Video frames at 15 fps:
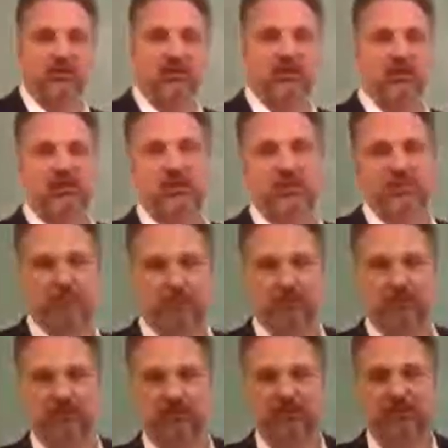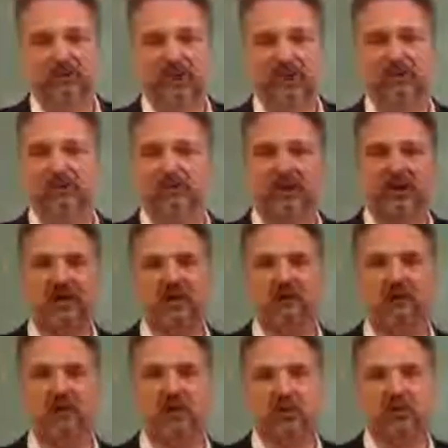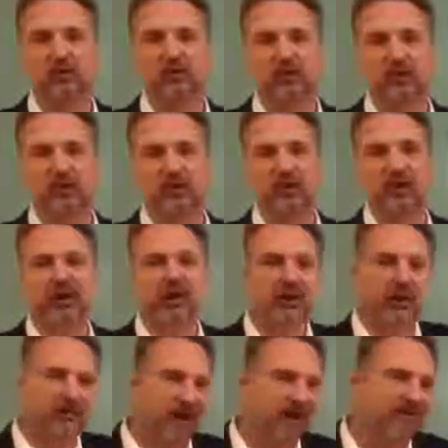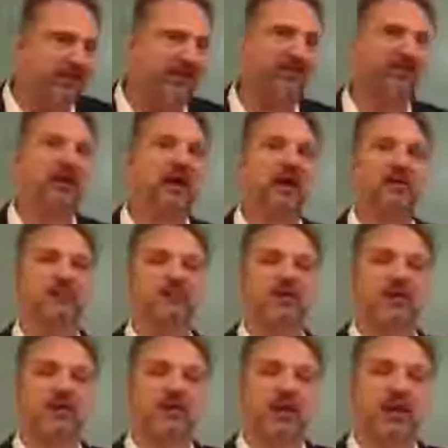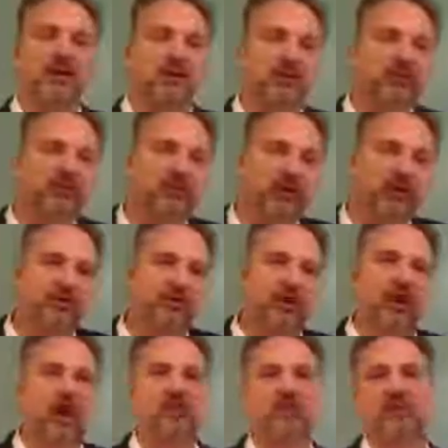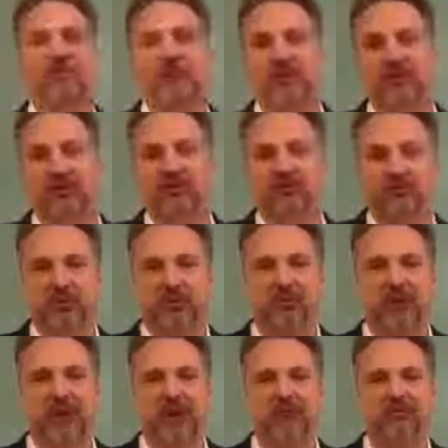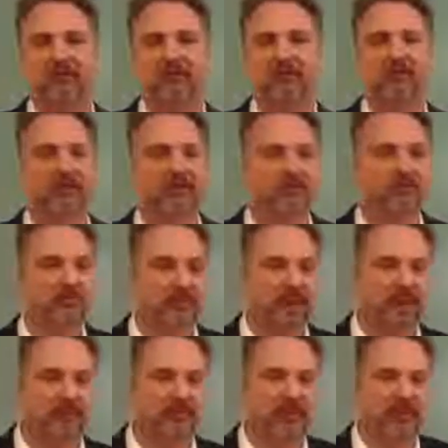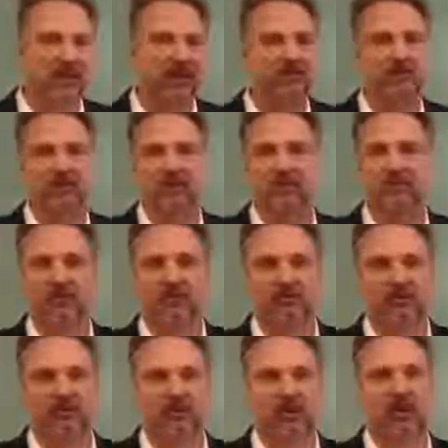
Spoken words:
they're early birds. Everybody is an early bird at this time. And once we get the army of agents built out, and then once we